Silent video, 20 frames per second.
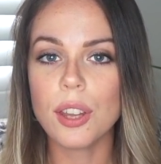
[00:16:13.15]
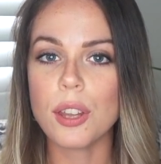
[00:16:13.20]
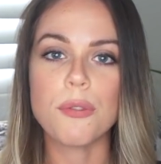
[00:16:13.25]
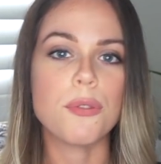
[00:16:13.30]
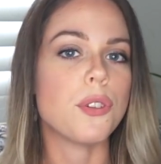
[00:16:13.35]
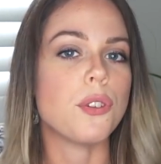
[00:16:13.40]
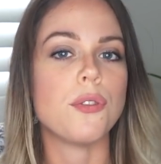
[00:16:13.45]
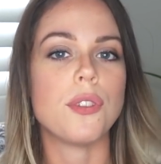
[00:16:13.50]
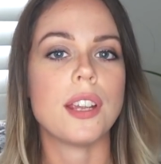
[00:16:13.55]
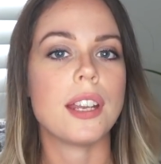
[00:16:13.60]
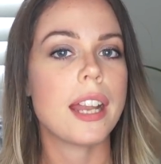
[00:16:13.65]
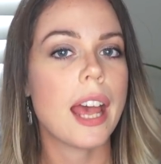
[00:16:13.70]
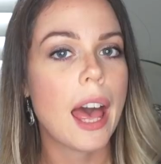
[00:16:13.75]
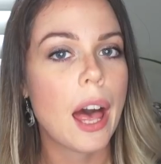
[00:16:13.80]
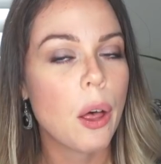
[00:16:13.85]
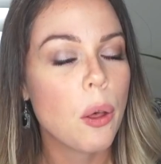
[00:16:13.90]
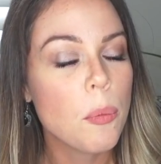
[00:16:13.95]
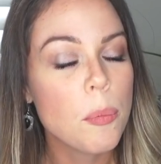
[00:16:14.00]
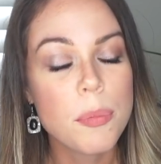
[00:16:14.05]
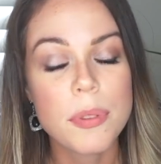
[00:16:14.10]
if you need
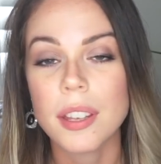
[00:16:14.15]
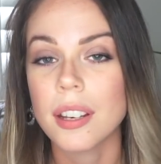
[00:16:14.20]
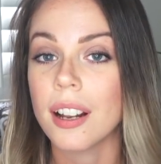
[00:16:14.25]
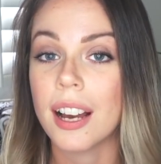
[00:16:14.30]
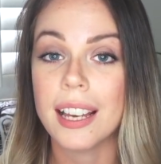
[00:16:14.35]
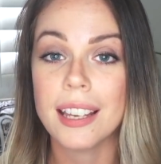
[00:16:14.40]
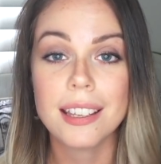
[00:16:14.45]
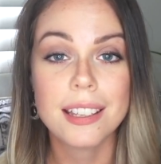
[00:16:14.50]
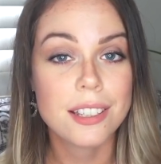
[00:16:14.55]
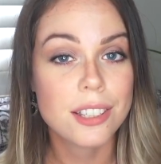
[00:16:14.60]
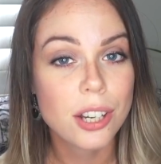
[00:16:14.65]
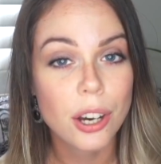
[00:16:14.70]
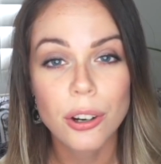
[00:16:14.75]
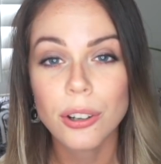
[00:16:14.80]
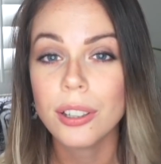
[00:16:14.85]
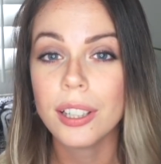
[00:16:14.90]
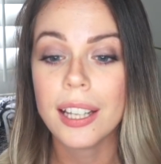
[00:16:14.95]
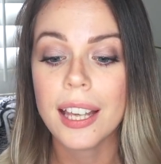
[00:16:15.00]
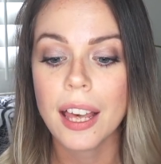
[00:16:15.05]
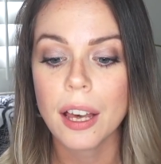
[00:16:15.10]
help, then I can
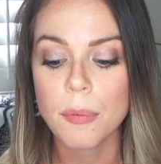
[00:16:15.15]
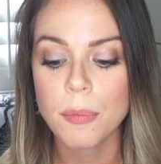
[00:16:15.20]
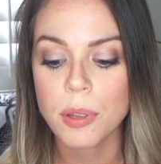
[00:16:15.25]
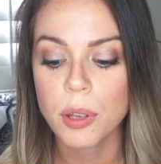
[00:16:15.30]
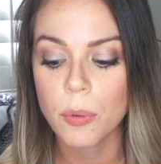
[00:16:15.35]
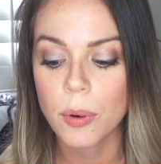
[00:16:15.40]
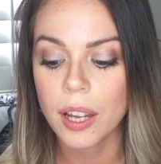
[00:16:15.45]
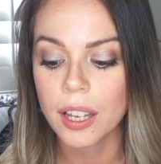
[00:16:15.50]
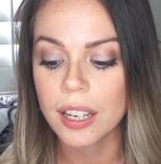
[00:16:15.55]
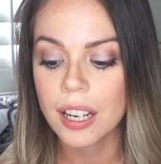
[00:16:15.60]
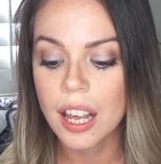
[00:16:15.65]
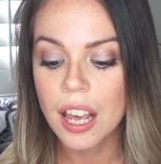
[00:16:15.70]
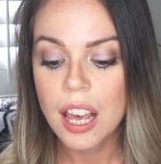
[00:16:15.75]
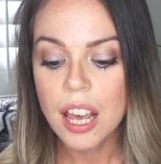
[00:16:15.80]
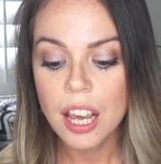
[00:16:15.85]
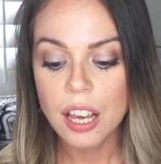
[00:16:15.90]
totally help you out.